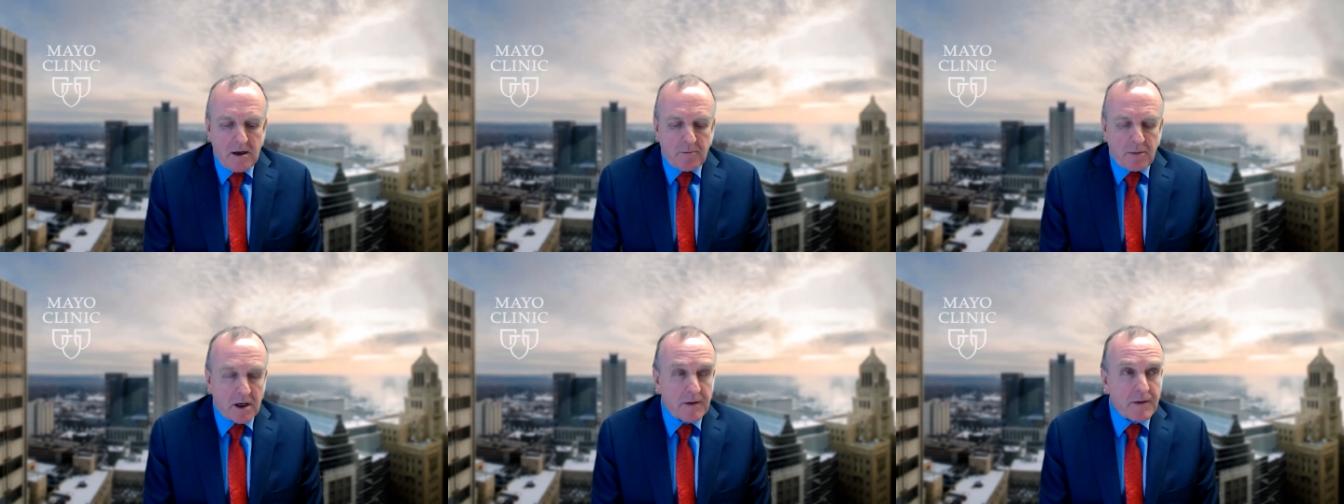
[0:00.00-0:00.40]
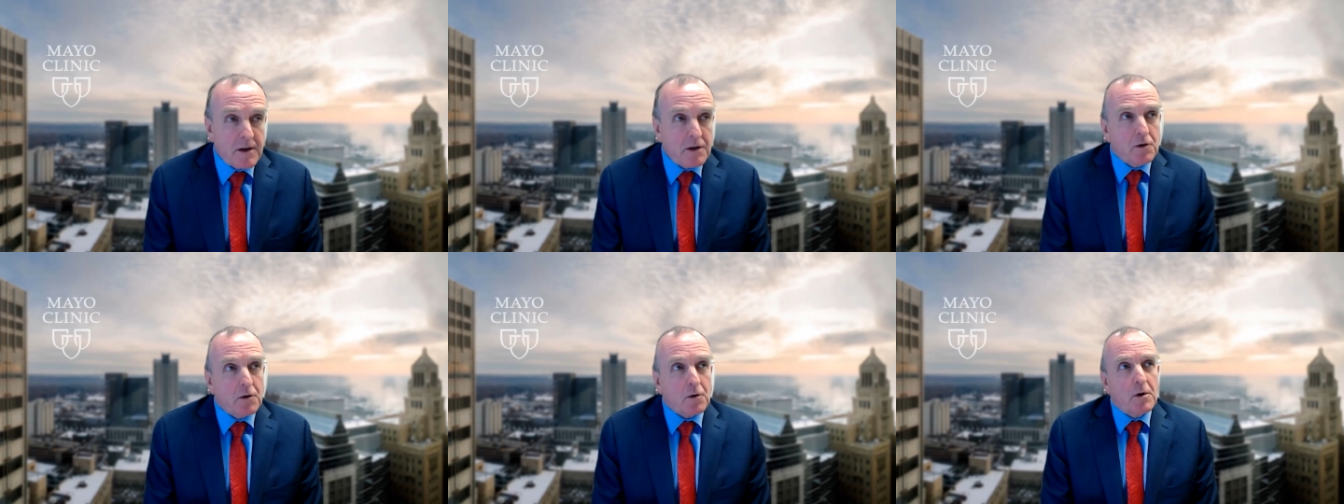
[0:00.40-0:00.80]
But I
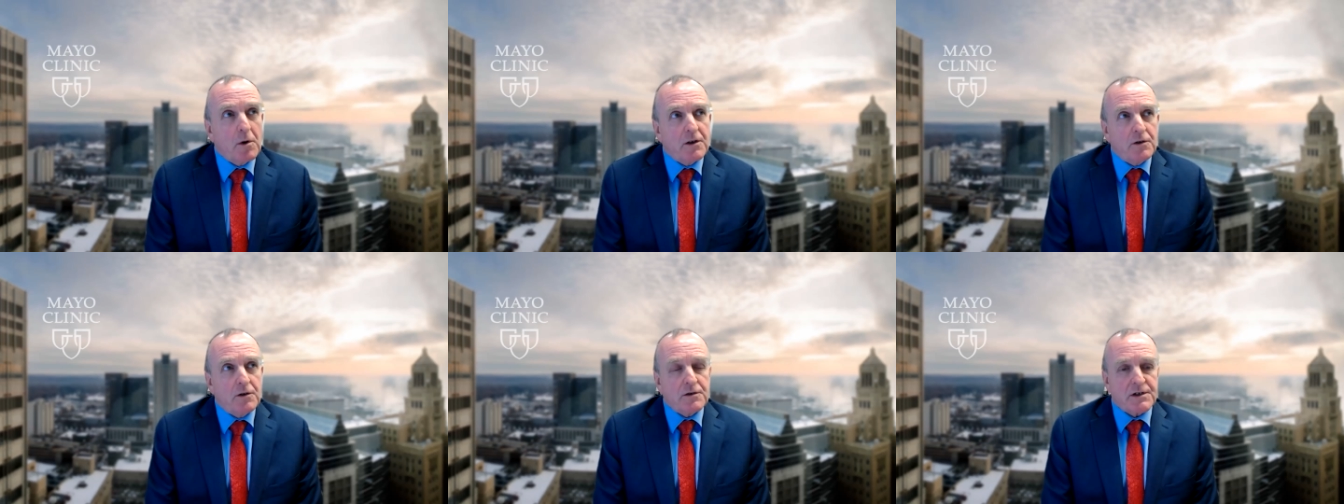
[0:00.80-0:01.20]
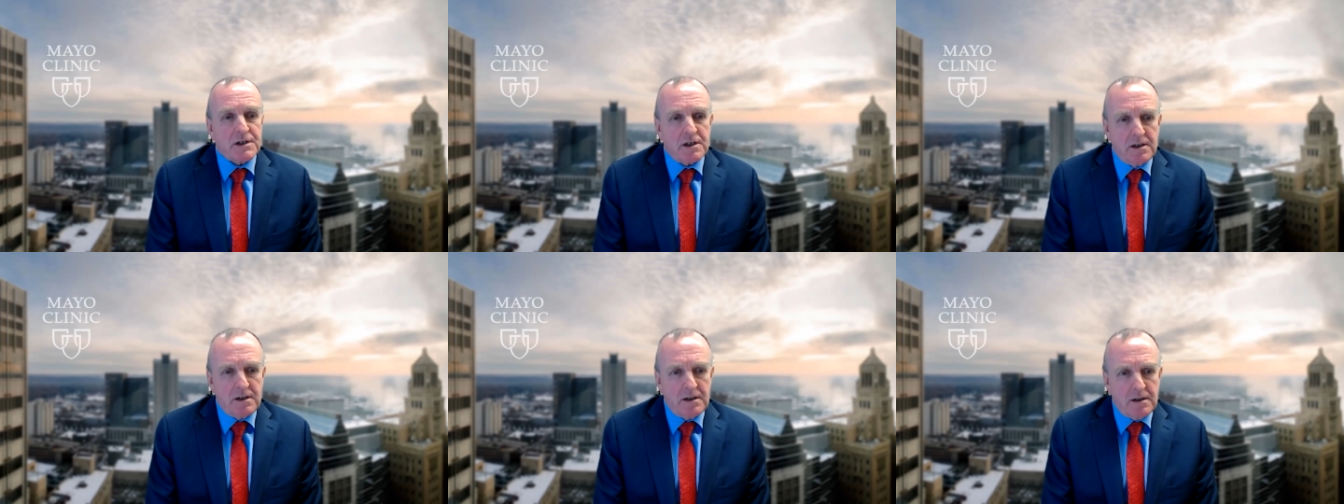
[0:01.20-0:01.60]
think you know when you
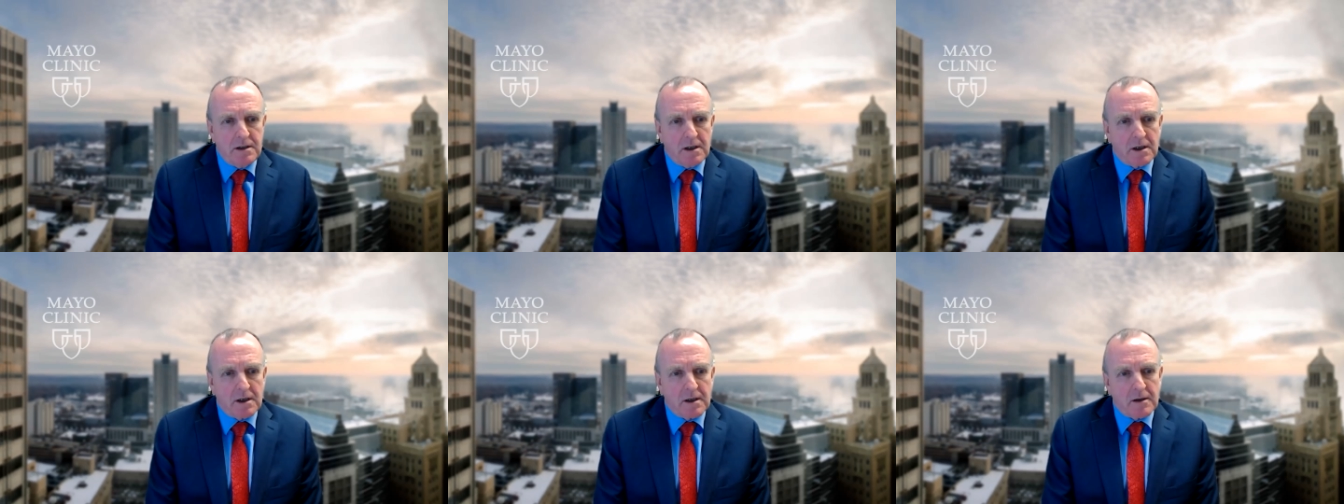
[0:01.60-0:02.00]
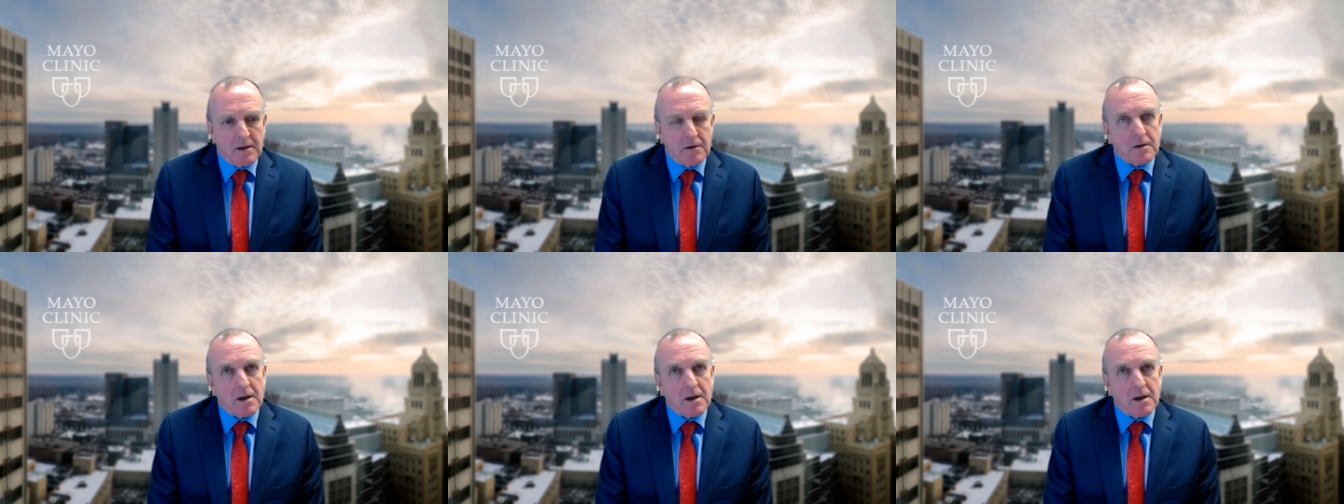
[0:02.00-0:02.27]
see uh,